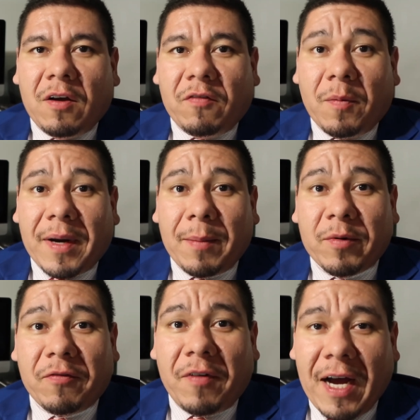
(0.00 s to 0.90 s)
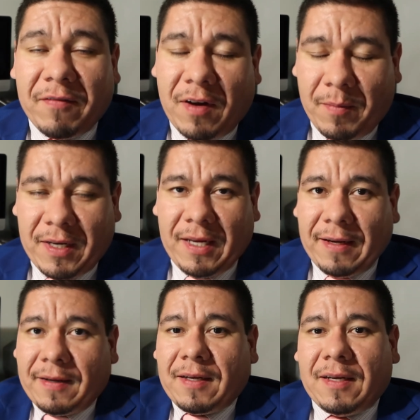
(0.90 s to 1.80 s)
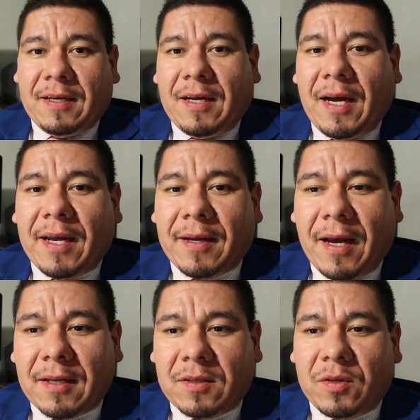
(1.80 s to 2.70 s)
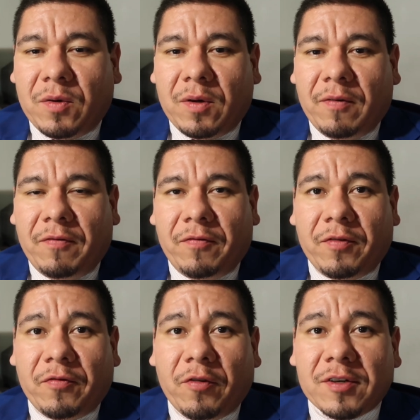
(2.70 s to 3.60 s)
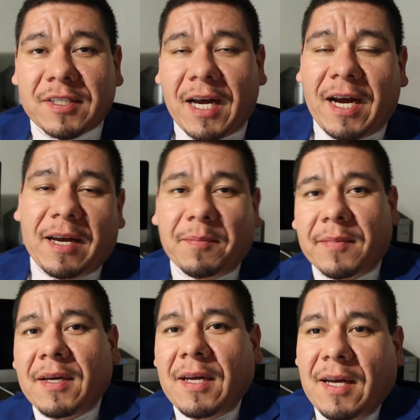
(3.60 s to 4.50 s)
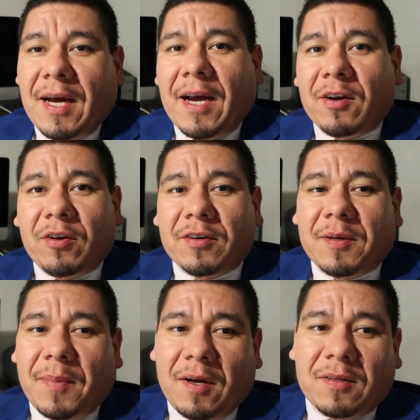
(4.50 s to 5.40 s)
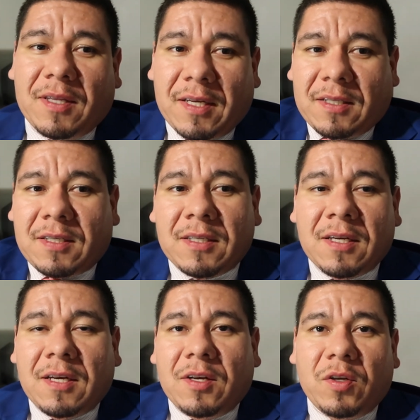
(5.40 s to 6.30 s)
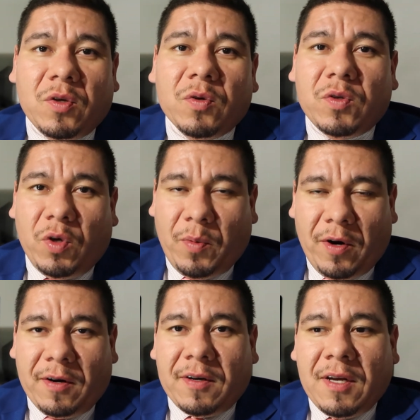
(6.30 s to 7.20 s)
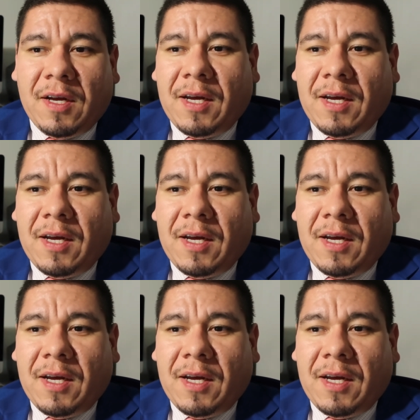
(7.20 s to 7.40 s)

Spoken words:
For my number 5 nominee, I got to, the first time I learned about this YouTuber,